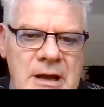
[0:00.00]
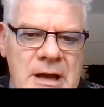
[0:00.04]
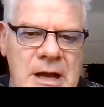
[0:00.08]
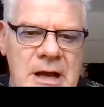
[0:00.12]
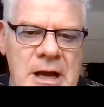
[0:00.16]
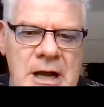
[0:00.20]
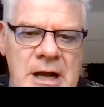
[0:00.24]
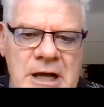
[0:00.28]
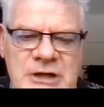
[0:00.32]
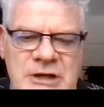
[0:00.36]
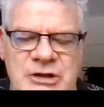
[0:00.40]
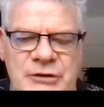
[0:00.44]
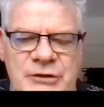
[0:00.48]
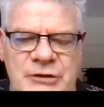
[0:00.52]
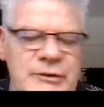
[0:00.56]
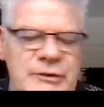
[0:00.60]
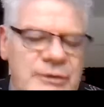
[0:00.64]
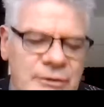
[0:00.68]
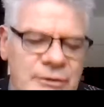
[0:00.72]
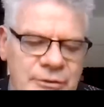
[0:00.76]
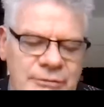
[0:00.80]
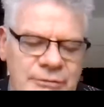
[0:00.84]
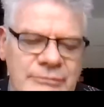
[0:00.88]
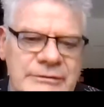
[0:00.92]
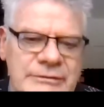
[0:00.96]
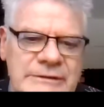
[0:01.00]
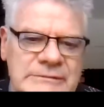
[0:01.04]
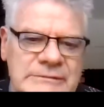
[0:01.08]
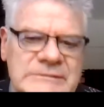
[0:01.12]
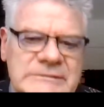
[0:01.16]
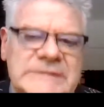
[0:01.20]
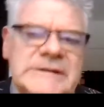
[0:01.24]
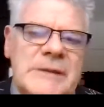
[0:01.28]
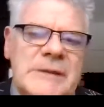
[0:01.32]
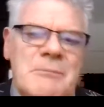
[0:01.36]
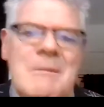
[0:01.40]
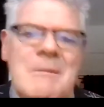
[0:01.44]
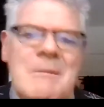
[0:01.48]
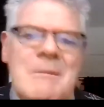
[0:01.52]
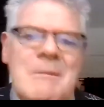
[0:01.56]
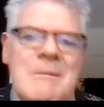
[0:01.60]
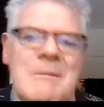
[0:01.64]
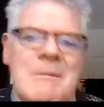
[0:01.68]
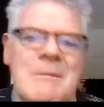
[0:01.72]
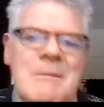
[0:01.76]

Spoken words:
Just to embellish